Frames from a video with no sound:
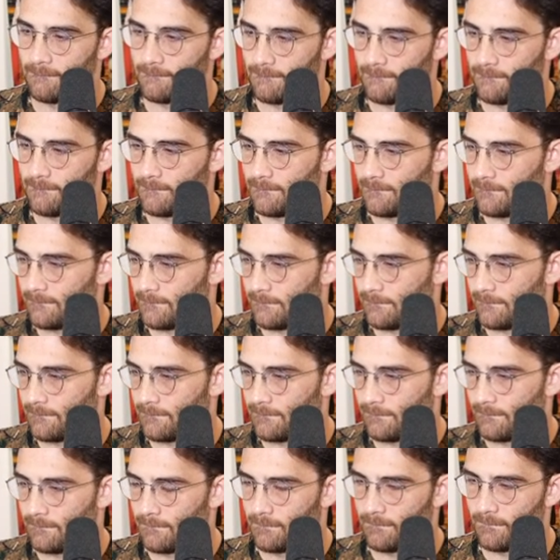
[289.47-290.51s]

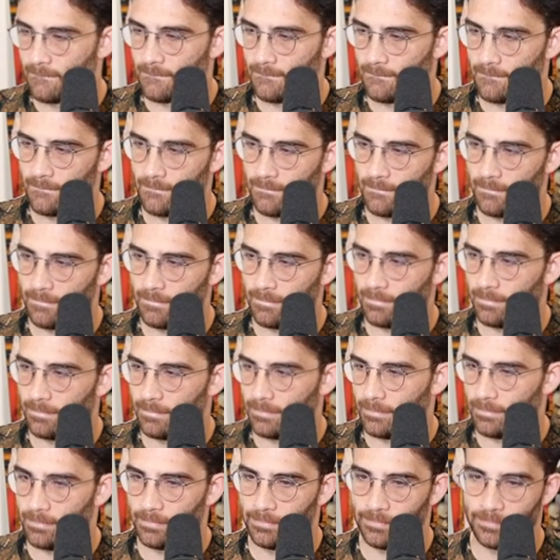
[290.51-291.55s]

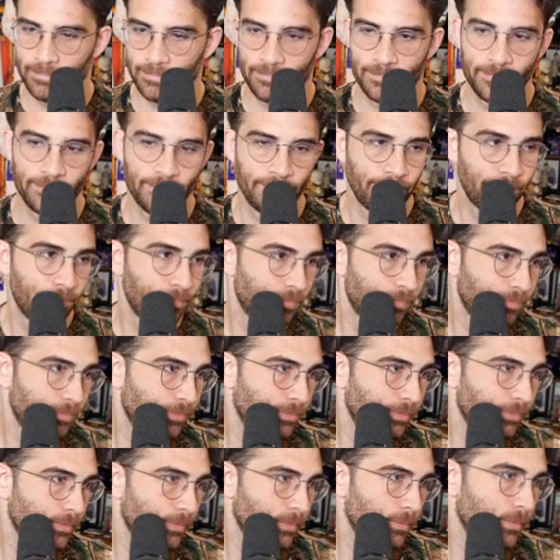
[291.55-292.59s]

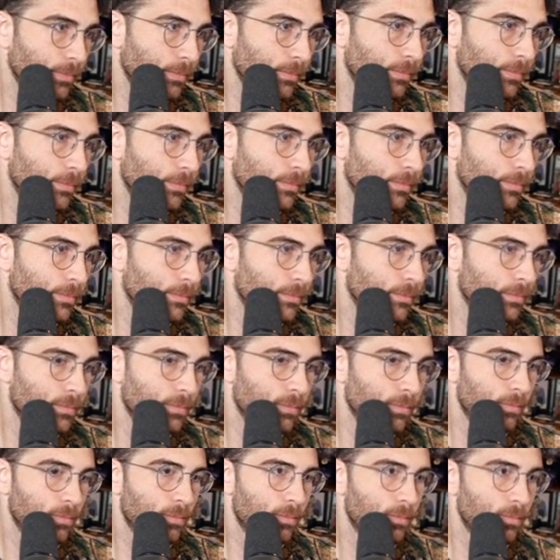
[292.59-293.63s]

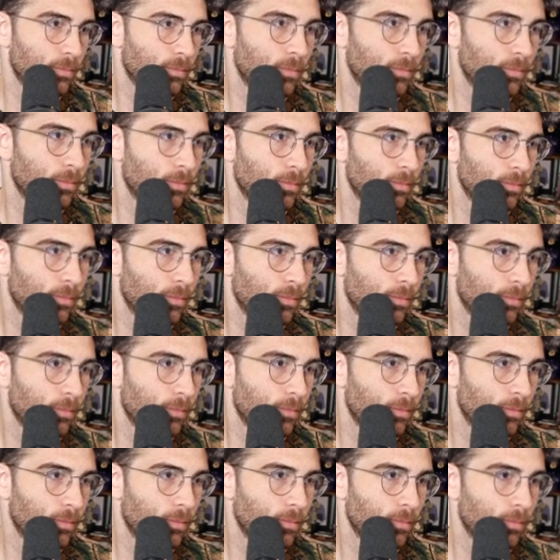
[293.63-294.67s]

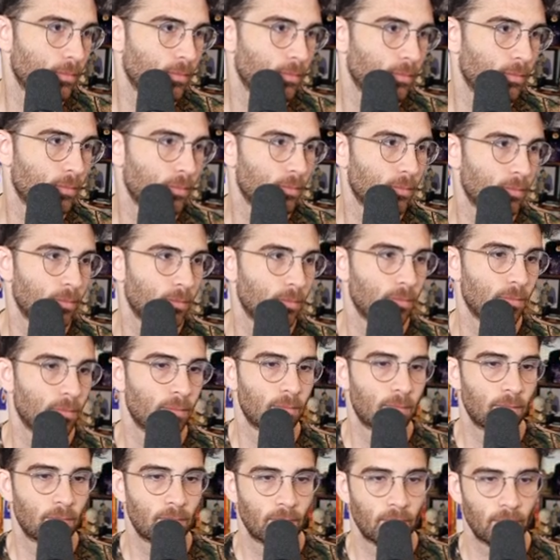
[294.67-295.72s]

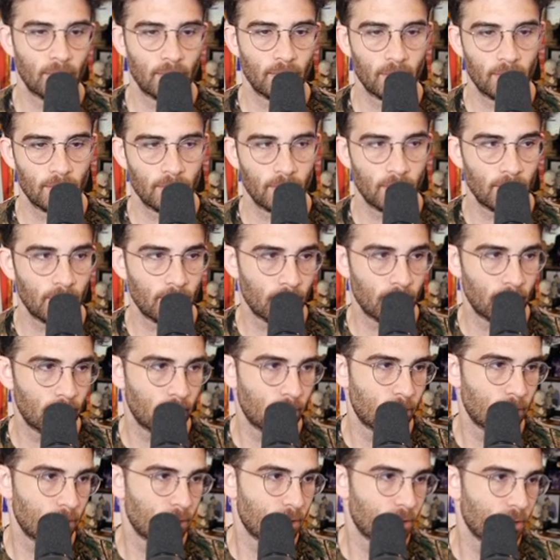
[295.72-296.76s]

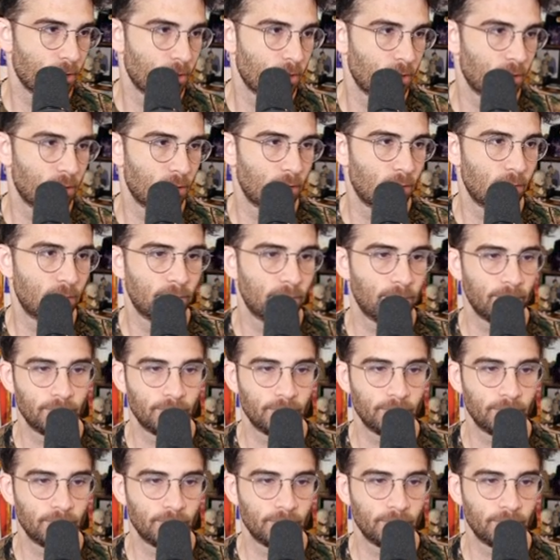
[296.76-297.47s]
(not speaking)